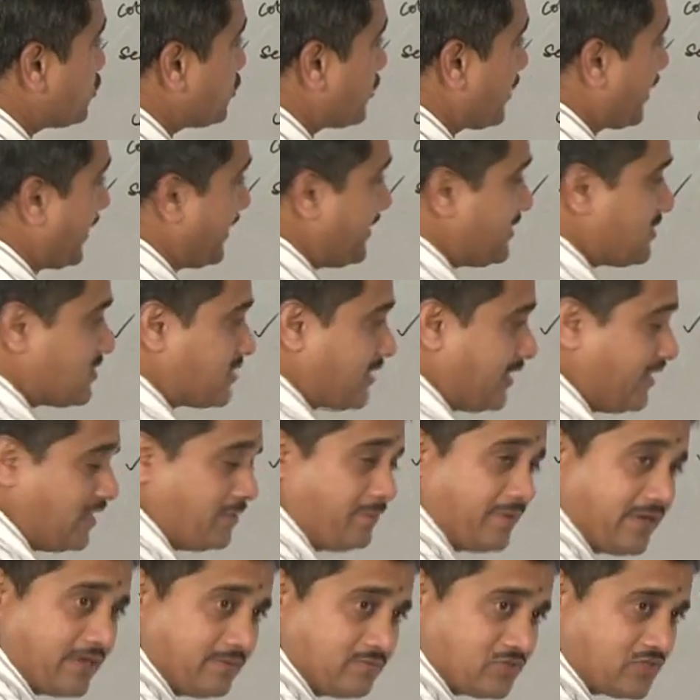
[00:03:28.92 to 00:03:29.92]
to the right side,
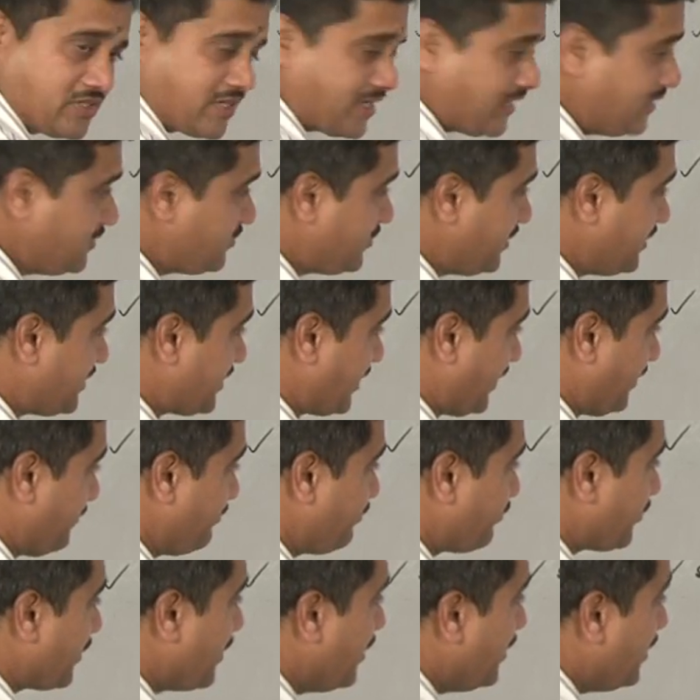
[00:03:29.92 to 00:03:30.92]
it becomes secant theta.
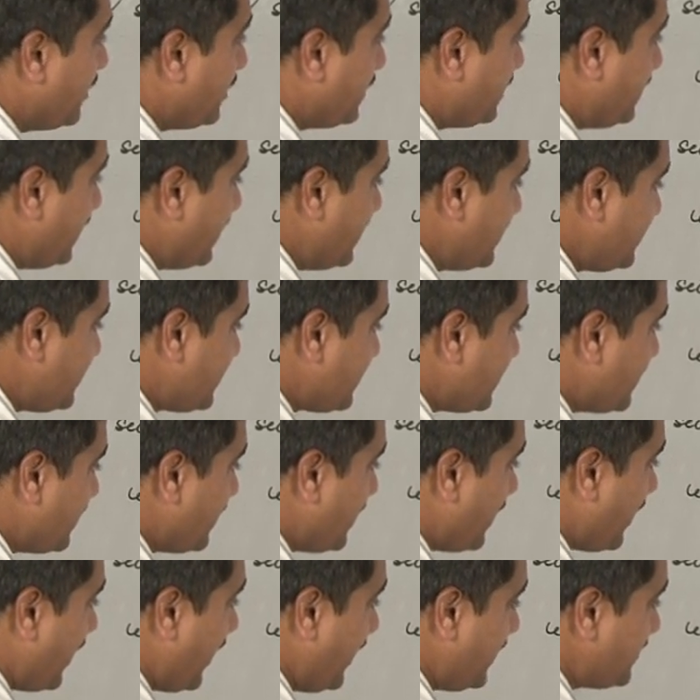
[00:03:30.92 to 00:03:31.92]
Thus,
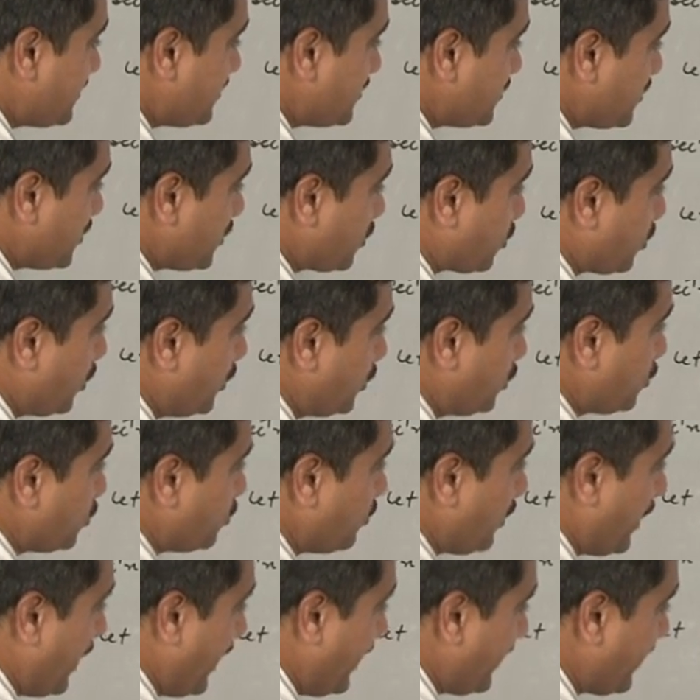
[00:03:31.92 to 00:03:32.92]
x is equal
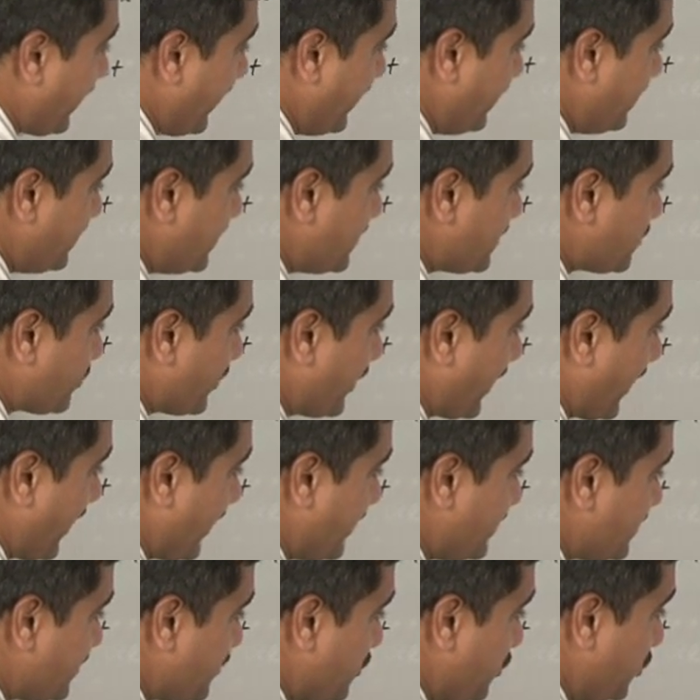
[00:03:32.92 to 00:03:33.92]
to I write this one
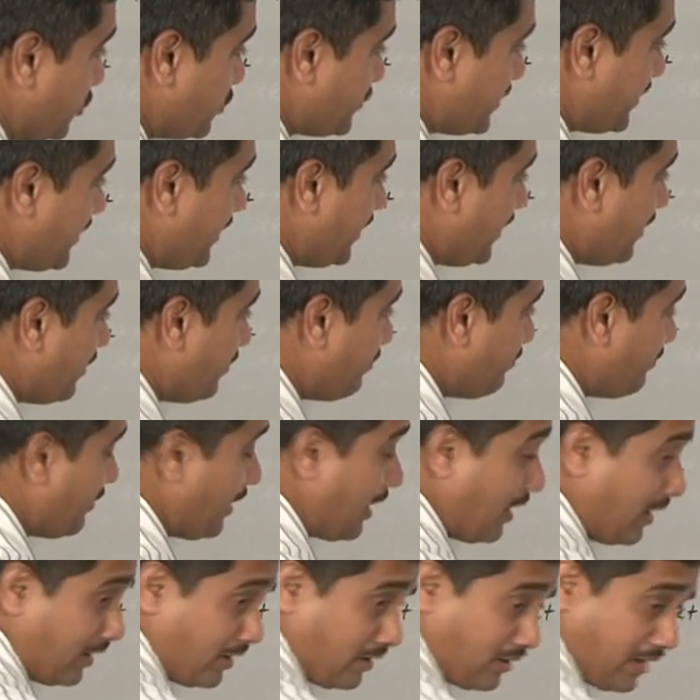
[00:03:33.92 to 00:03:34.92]
as using
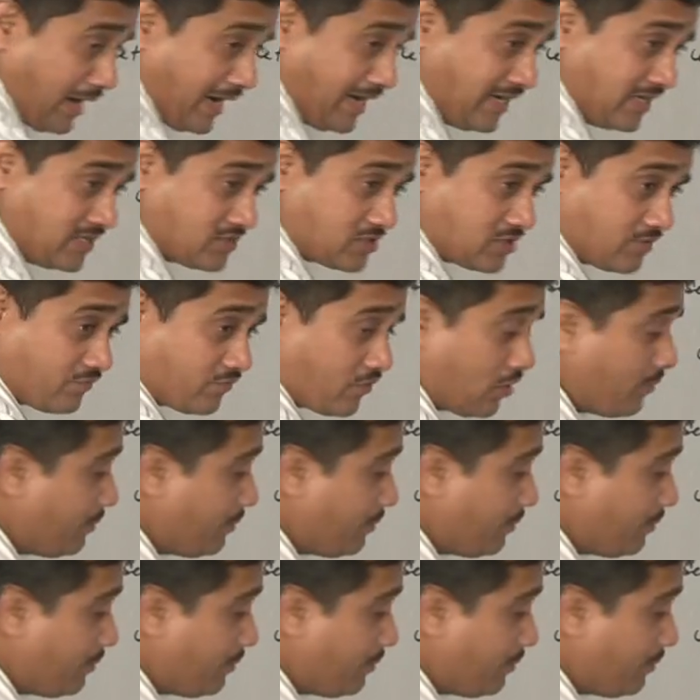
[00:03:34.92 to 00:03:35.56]
uh, angles of